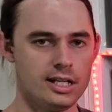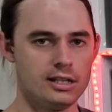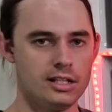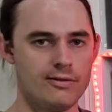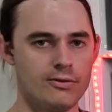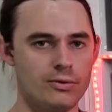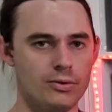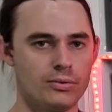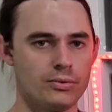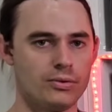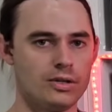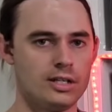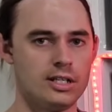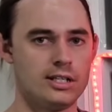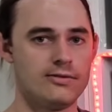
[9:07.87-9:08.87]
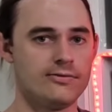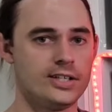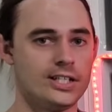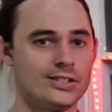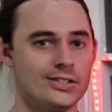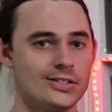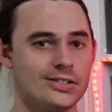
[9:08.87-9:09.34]
a level 3
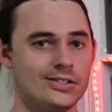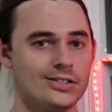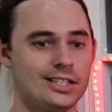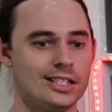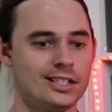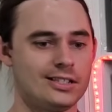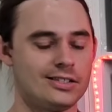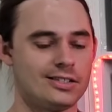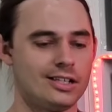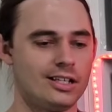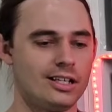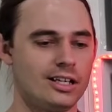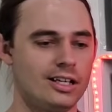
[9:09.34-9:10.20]
investor sits.